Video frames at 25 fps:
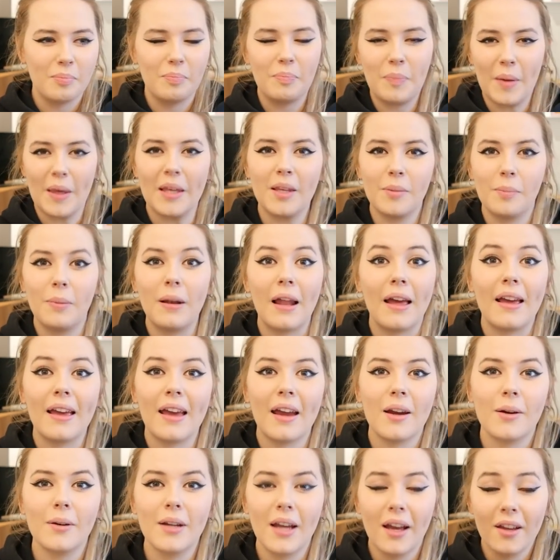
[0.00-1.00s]
big play
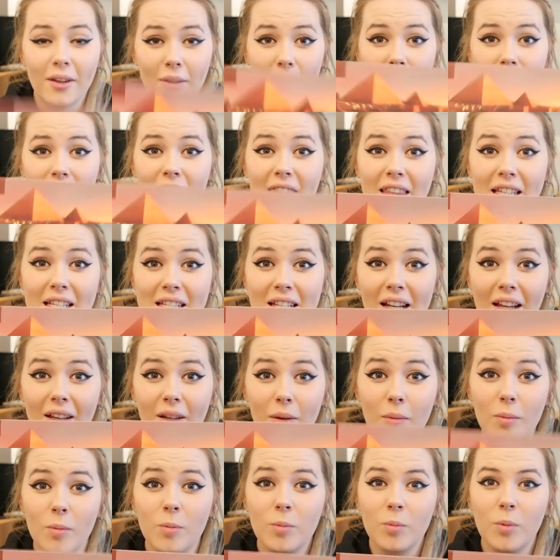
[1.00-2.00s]
area, you have this like
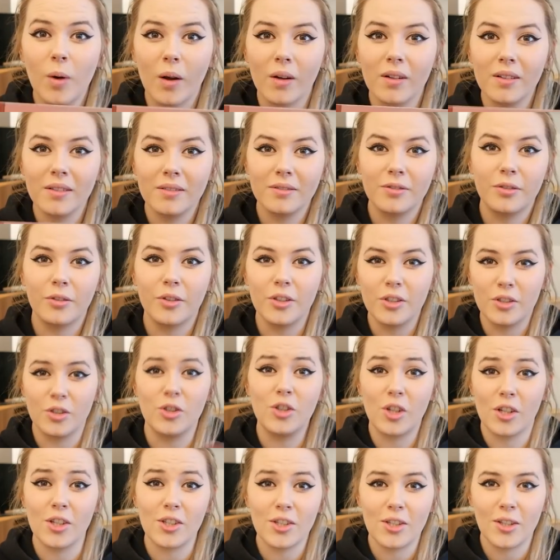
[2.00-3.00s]
one for
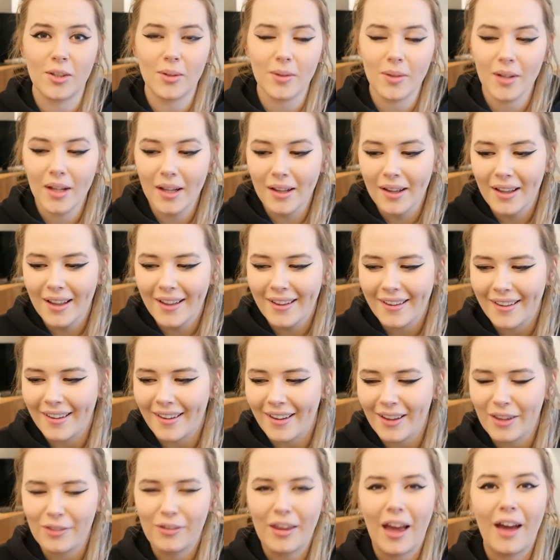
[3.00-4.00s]
just you. Uh,
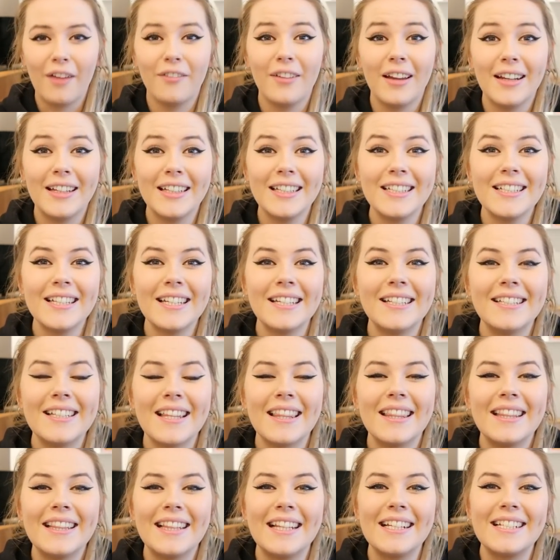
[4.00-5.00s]
if you have any
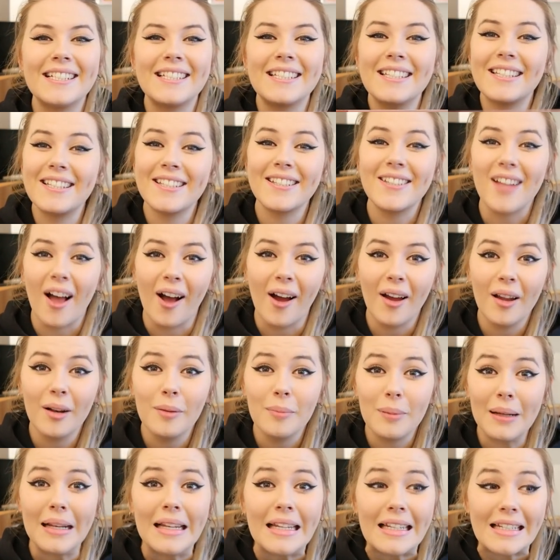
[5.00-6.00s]
in this style,
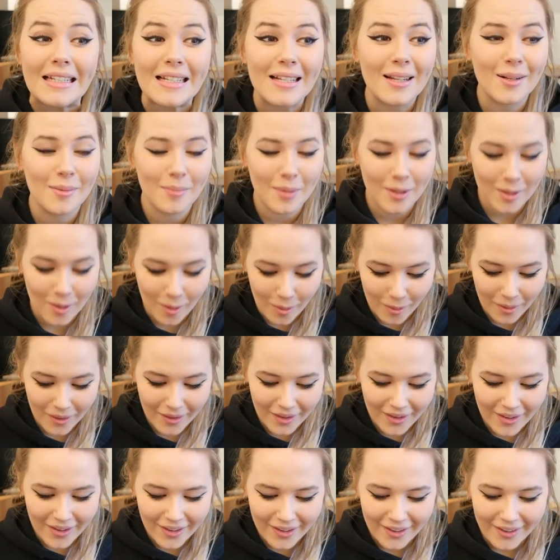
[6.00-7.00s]
please let me know. Uh,
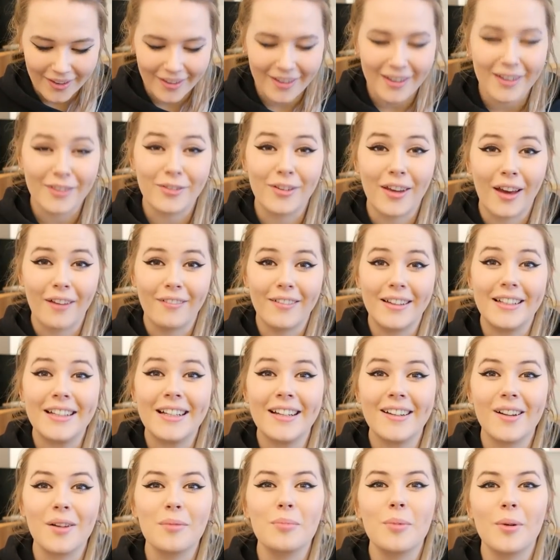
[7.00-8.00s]
if you have any
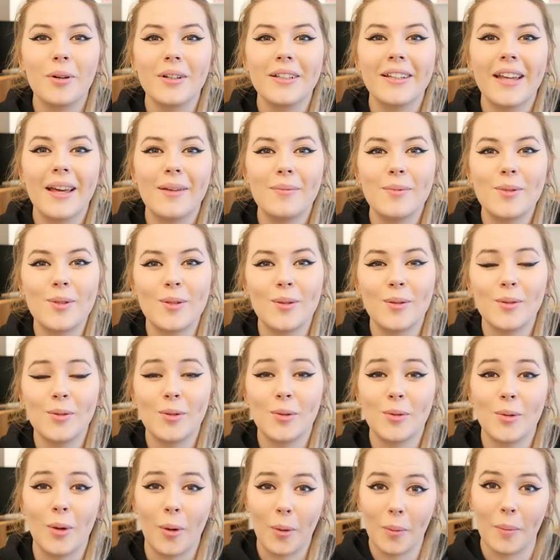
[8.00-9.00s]
little board games you,
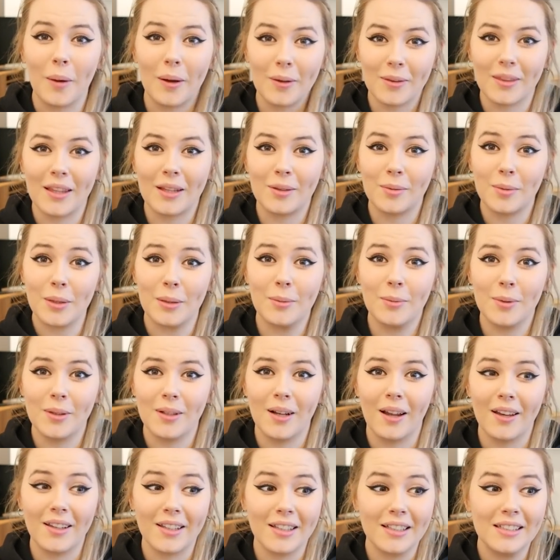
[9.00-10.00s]
you know about that we would
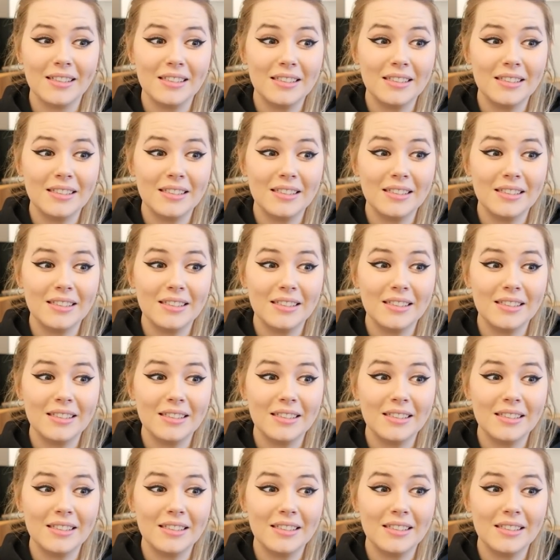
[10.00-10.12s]
like